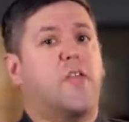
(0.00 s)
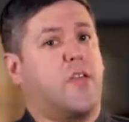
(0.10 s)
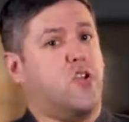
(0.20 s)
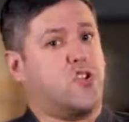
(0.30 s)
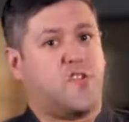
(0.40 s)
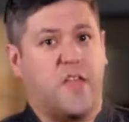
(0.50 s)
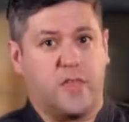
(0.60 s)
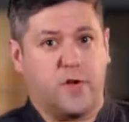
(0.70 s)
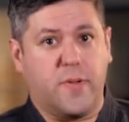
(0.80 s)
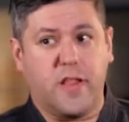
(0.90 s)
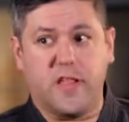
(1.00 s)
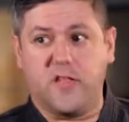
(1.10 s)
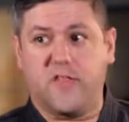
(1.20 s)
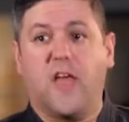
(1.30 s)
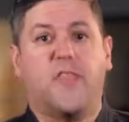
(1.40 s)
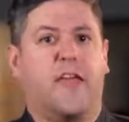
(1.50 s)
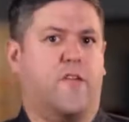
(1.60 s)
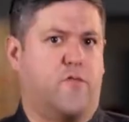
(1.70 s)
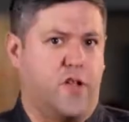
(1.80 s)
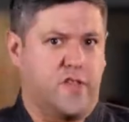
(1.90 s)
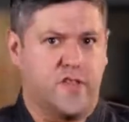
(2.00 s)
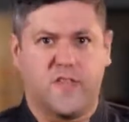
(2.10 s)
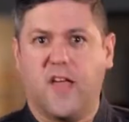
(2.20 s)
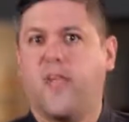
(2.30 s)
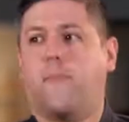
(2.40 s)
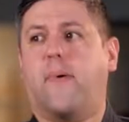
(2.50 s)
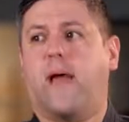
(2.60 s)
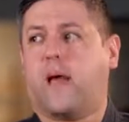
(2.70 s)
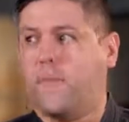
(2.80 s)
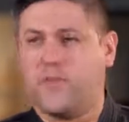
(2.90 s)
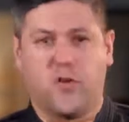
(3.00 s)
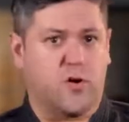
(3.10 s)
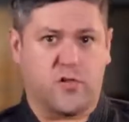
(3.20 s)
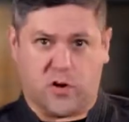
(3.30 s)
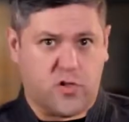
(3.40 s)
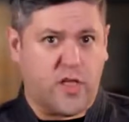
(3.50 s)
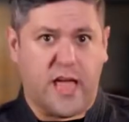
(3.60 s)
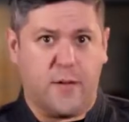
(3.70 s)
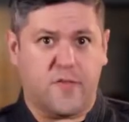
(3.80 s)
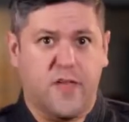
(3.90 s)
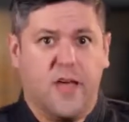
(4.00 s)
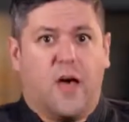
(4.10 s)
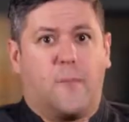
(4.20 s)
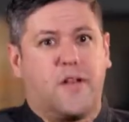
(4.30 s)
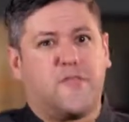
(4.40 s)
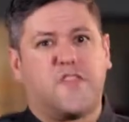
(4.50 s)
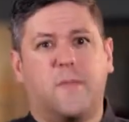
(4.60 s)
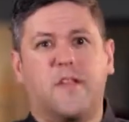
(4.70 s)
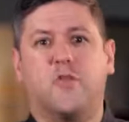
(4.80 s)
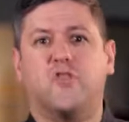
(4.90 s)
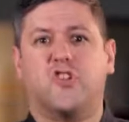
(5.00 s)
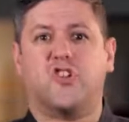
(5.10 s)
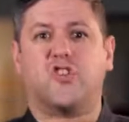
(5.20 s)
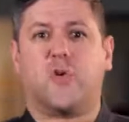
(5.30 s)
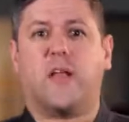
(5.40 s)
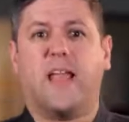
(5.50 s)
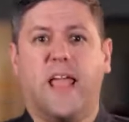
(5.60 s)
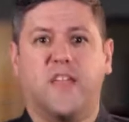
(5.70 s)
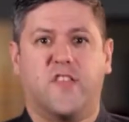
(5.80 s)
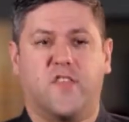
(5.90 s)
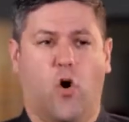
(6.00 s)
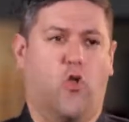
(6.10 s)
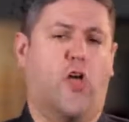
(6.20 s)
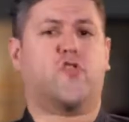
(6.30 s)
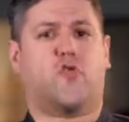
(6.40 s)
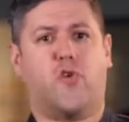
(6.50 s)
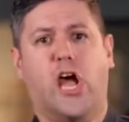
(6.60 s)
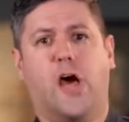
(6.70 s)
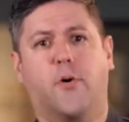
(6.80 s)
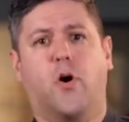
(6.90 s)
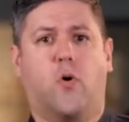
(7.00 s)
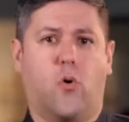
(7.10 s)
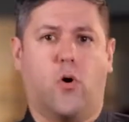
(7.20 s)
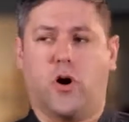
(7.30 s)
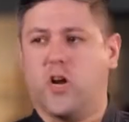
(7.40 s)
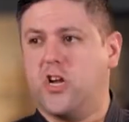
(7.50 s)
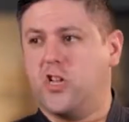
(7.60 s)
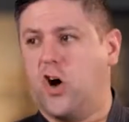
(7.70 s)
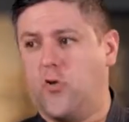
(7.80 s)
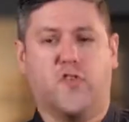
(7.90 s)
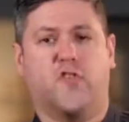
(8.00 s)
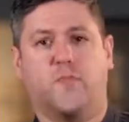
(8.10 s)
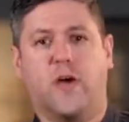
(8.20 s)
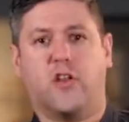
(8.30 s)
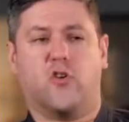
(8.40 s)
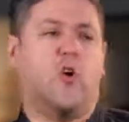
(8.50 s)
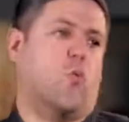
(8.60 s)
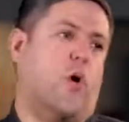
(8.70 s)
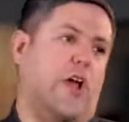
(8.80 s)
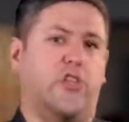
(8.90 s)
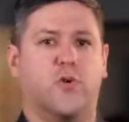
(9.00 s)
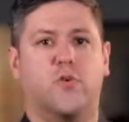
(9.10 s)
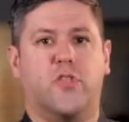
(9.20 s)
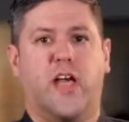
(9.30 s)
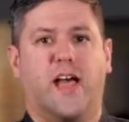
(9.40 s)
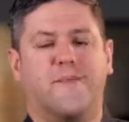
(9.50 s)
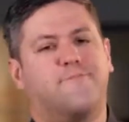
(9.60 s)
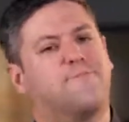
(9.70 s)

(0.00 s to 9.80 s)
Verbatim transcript: They usually state their opinions, they give reasons, they back up their, their claims. But if it's somebody who's just trying to hate and says, oh, that's crap, or no, this is better, why are you doing that?